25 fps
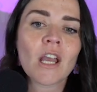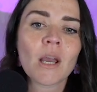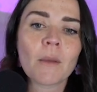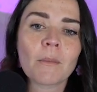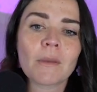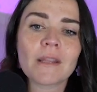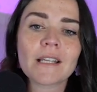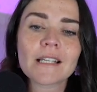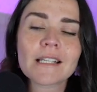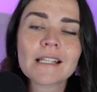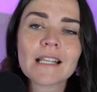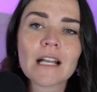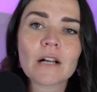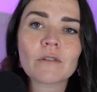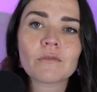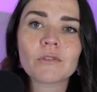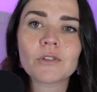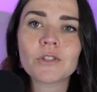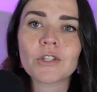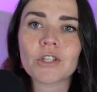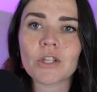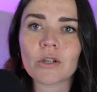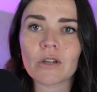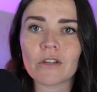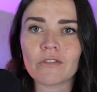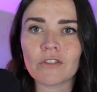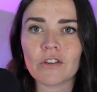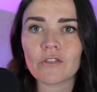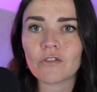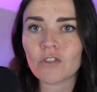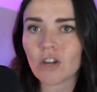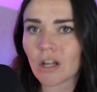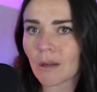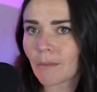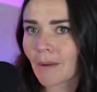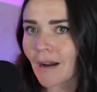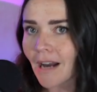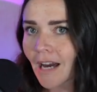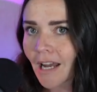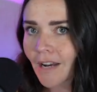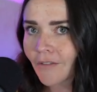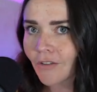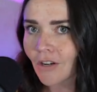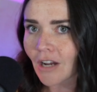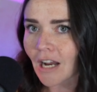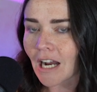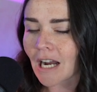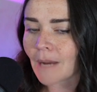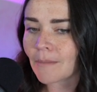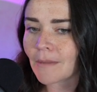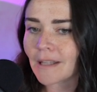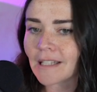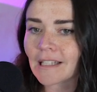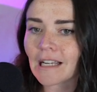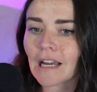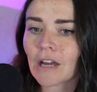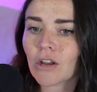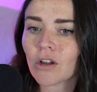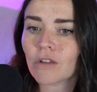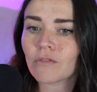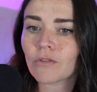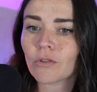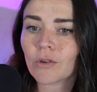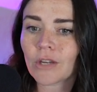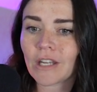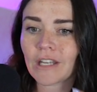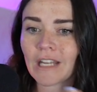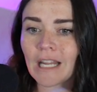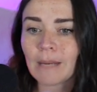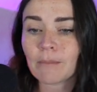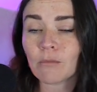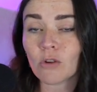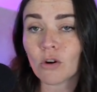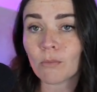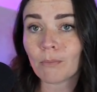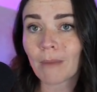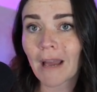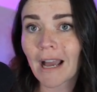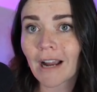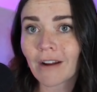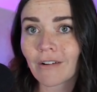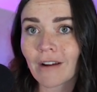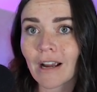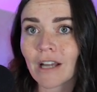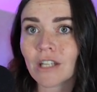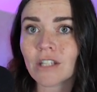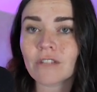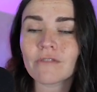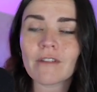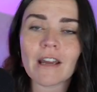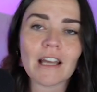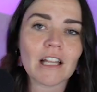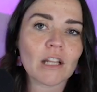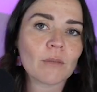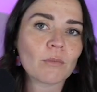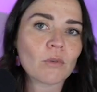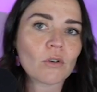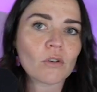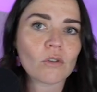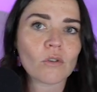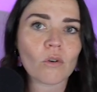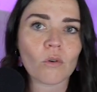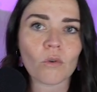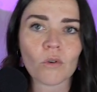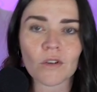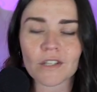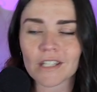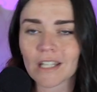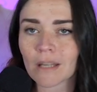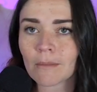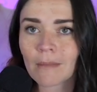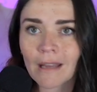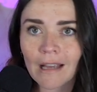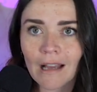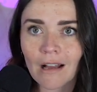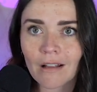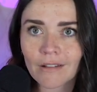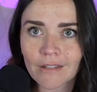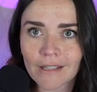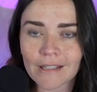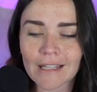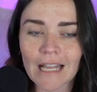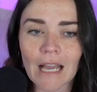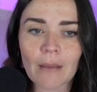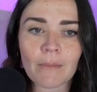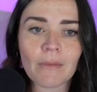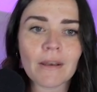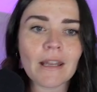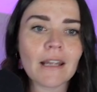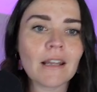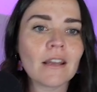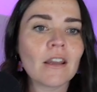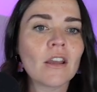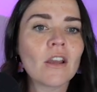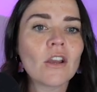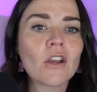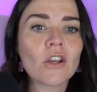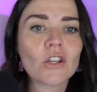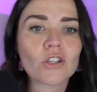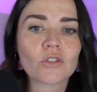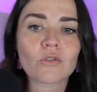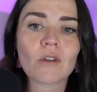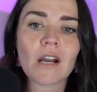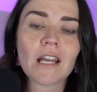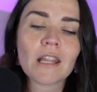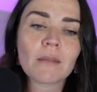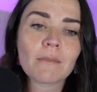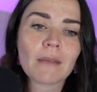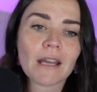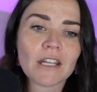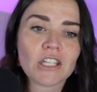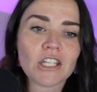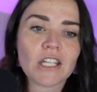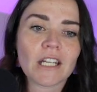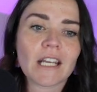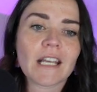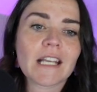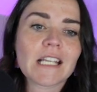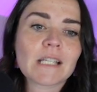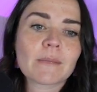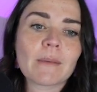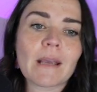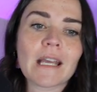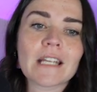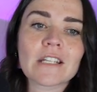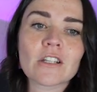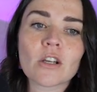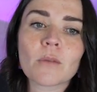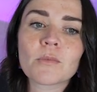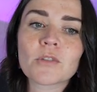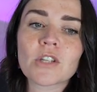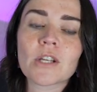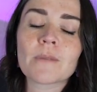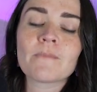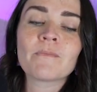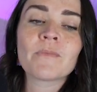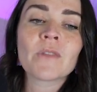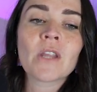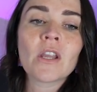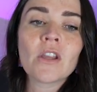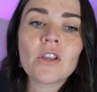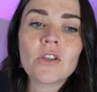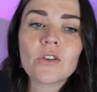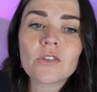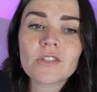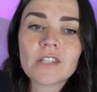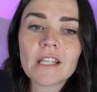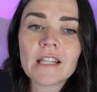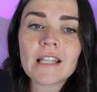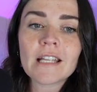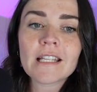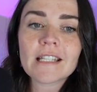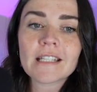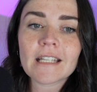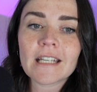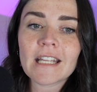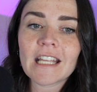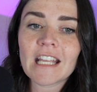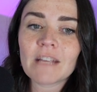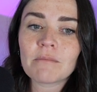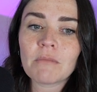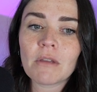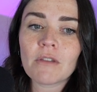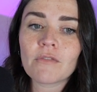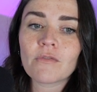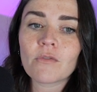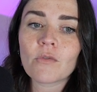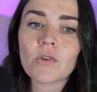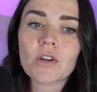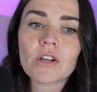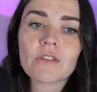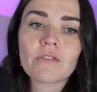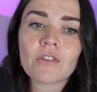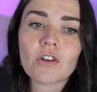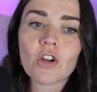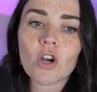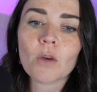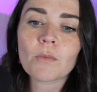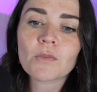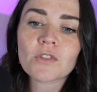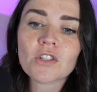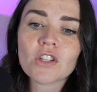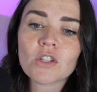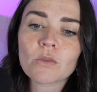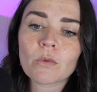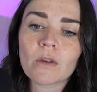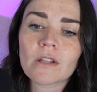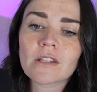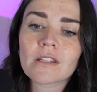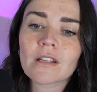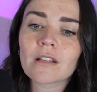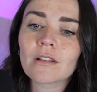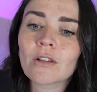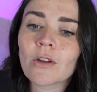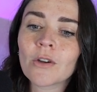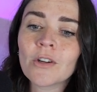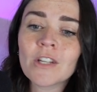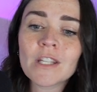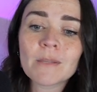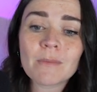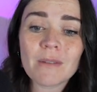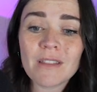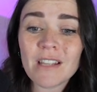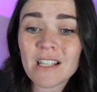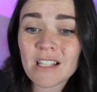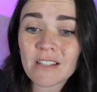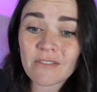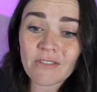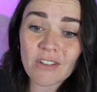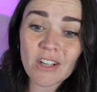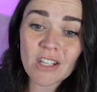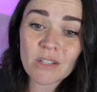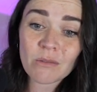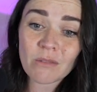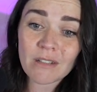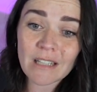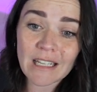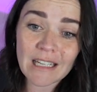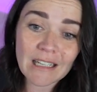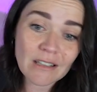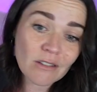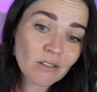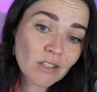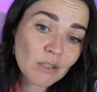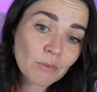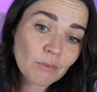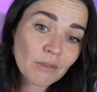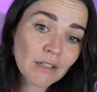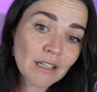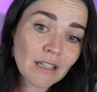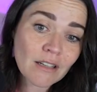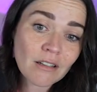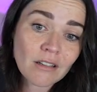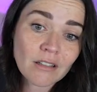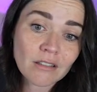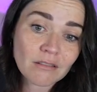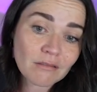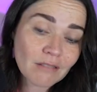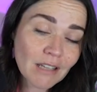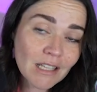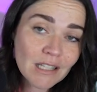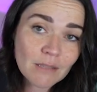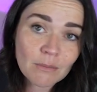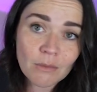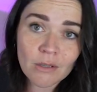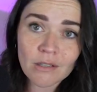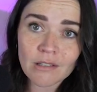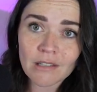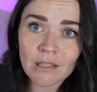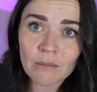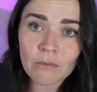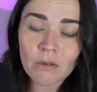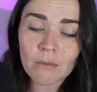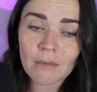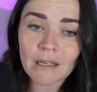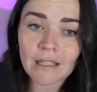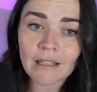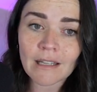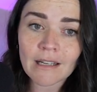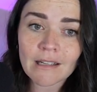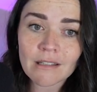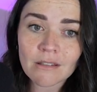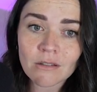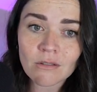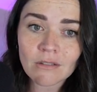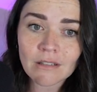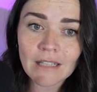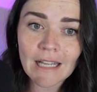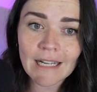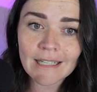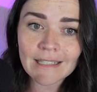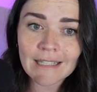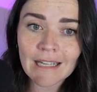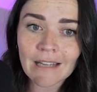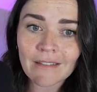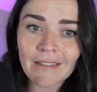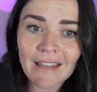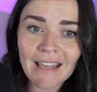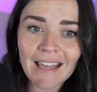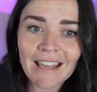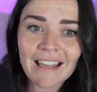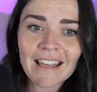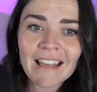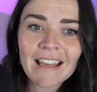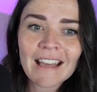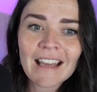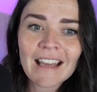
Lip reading: But this is helpful to know if you've got a part of your arm that's cut off, or you need more background available, or something else is happening, try the Magic Expand option. You'll see that it's going to give me four different options once it loads, but this first one here looks pretty good. That's mostly what my legs look like down there.